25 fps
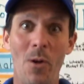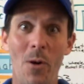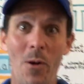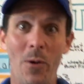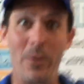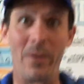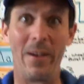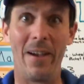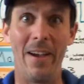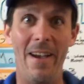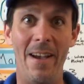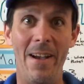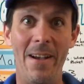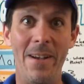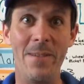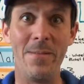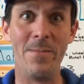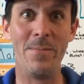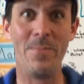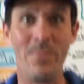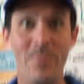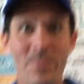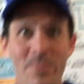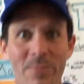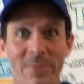I don't want
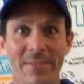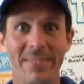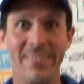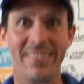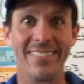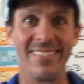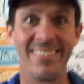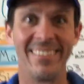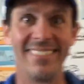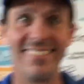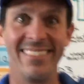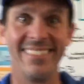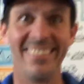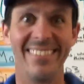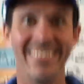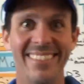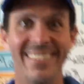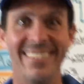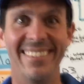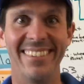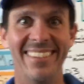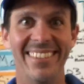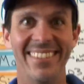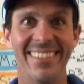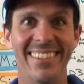even to
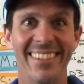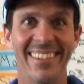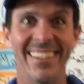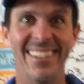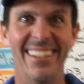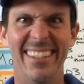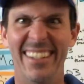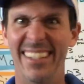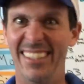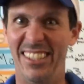try doing